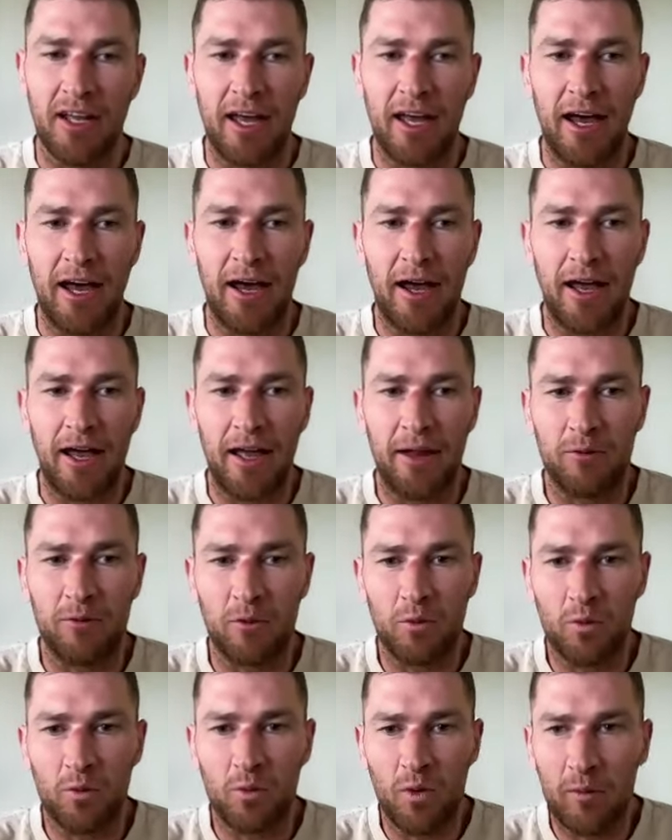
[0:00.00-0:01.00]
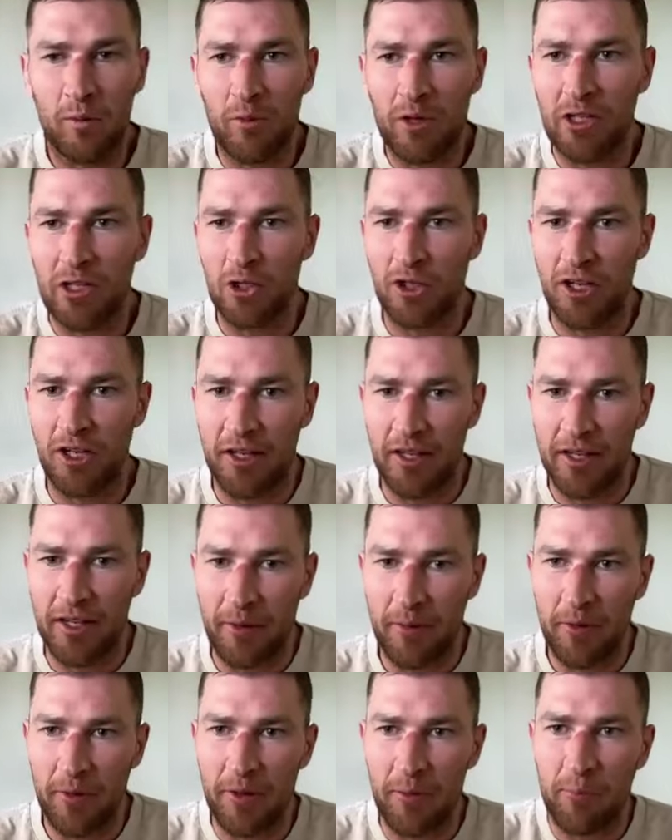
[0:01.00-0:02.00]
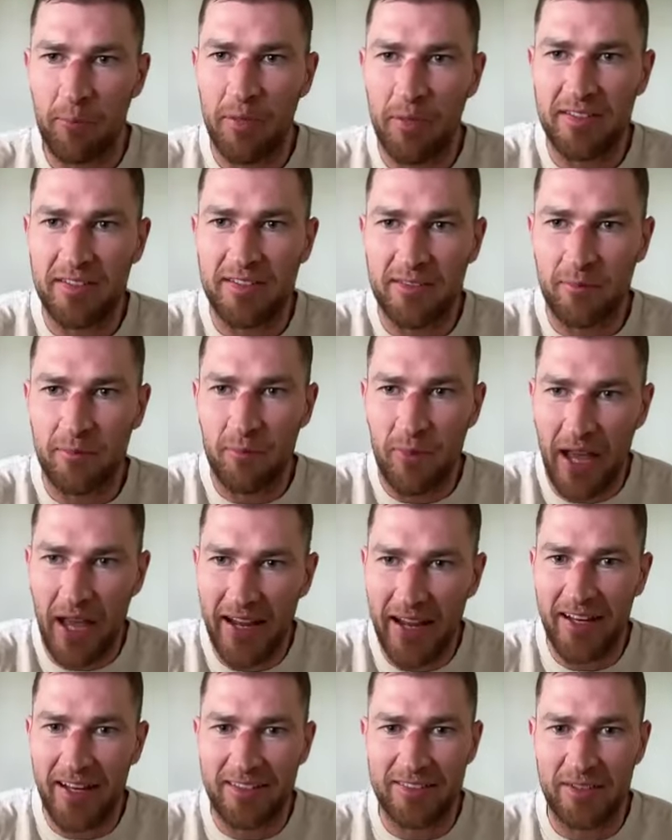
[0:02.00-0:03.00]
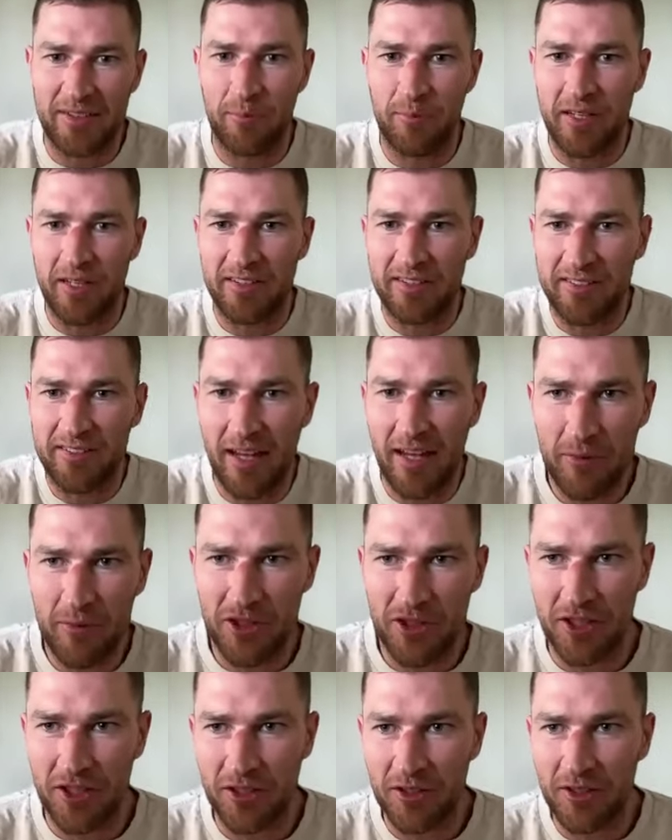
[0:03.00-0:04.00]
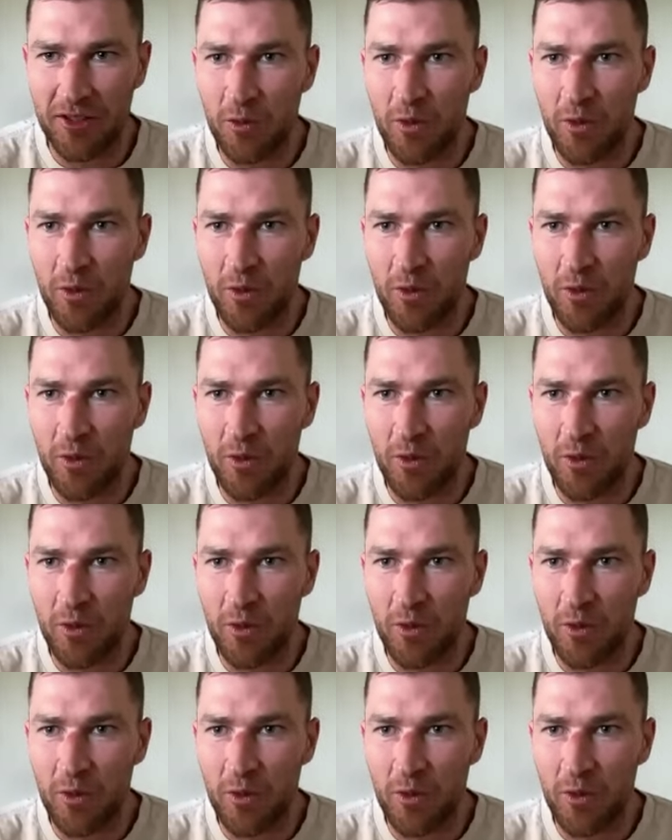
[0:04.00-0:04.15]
Uh, and when we look at the, the pain as a perception,